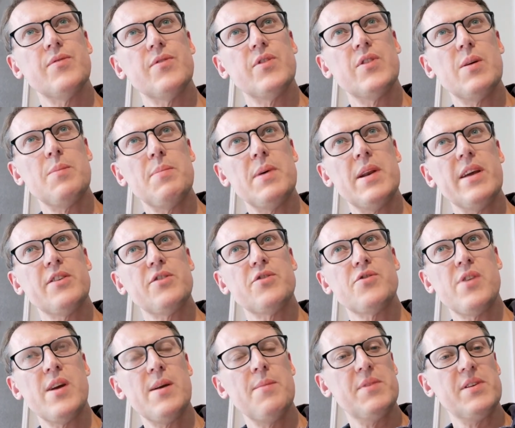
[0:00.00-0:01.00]
a bit
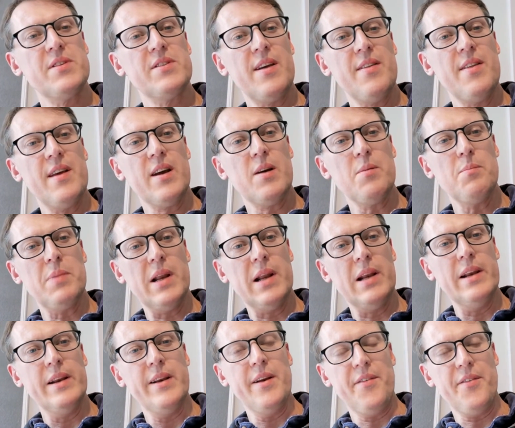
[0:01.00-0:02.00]
extreme to say they're
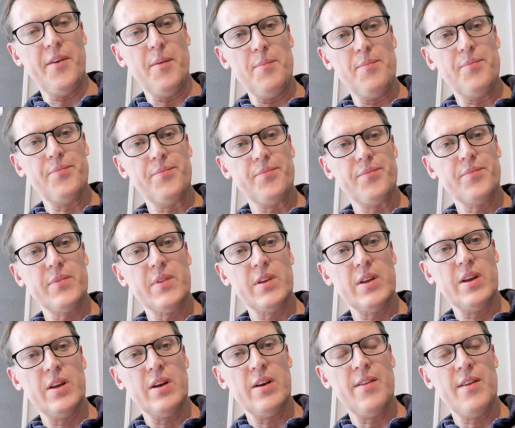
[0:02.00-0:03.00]
completely different.
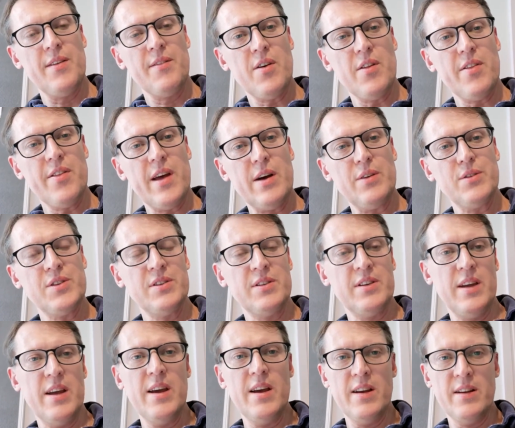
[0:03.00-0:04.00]
You know, they've got thousands of
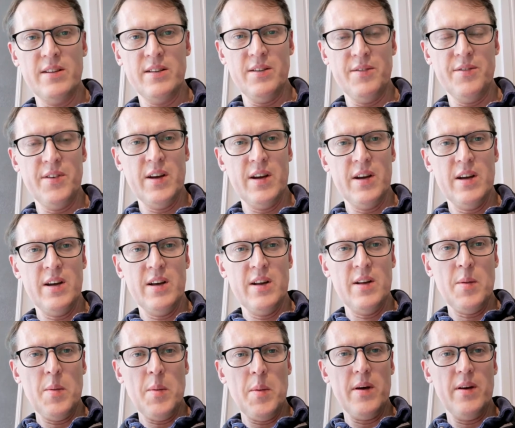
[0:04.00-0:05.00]
years
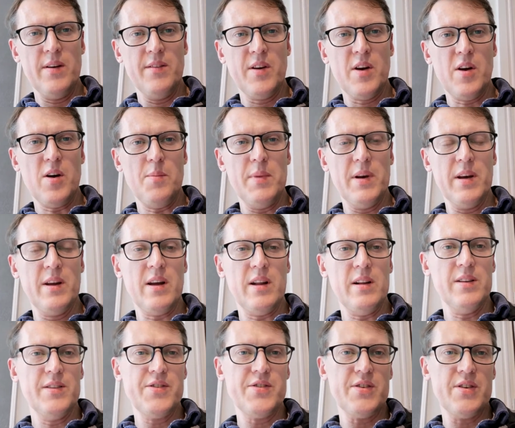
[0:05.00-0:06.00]
of common
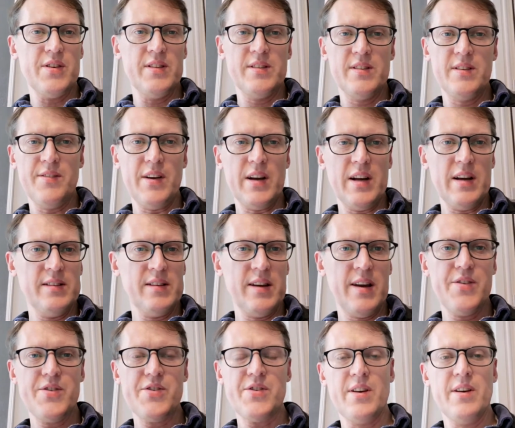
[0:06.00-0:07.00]
culture,
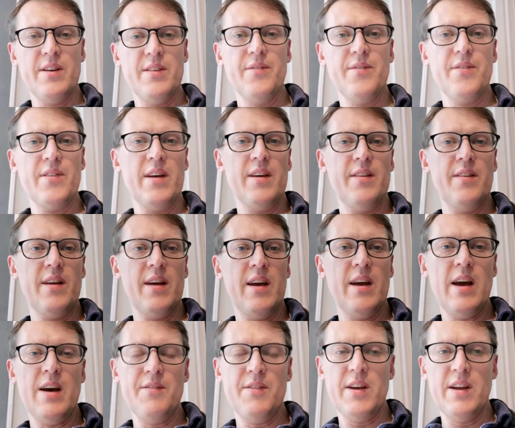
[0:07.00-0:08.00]
civilization. They
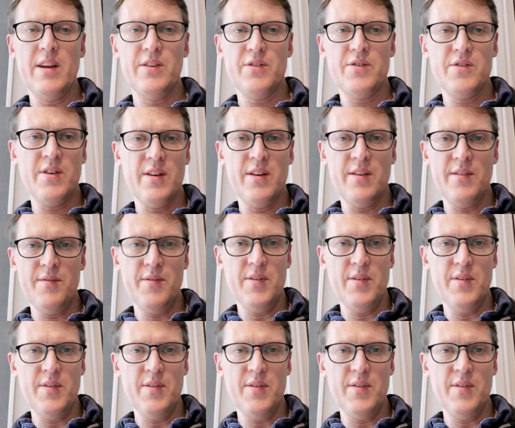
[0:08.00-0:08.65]
have a history of